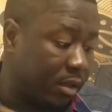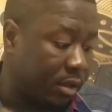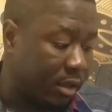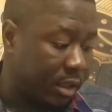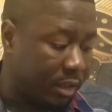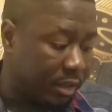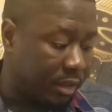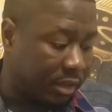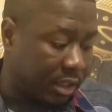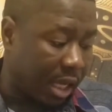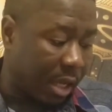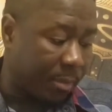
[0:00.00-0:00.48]

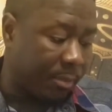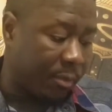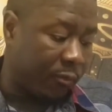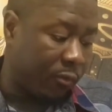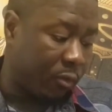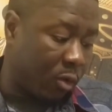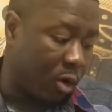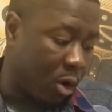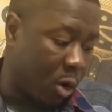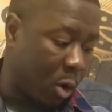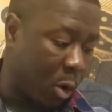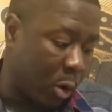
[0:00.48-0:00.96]
This type
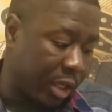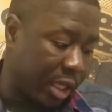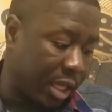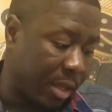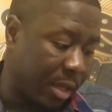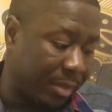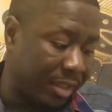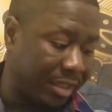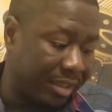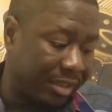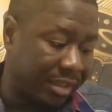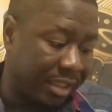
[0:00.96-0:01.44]
of role
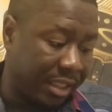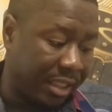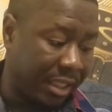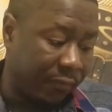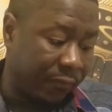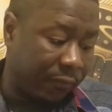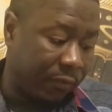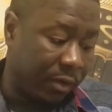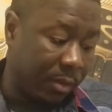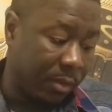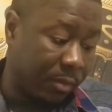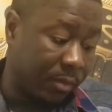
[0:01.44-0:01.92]
can be
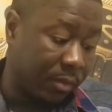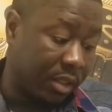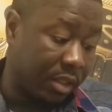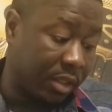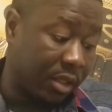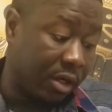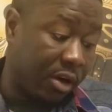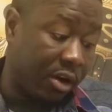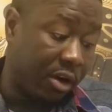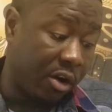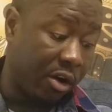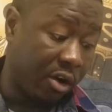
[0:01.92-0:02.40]
seen from
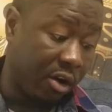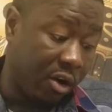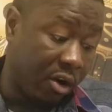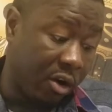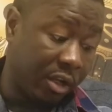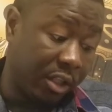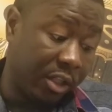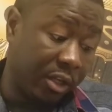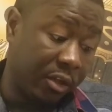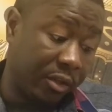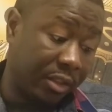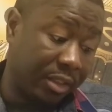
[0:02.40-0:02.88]
the
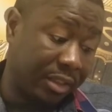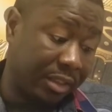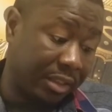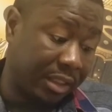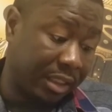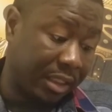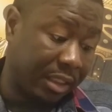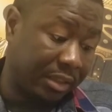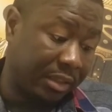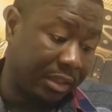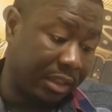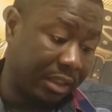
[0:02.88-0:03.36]
earlier
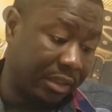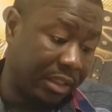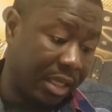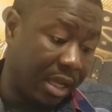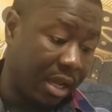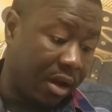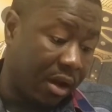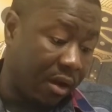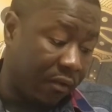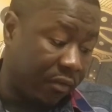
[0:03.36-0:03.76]
discussions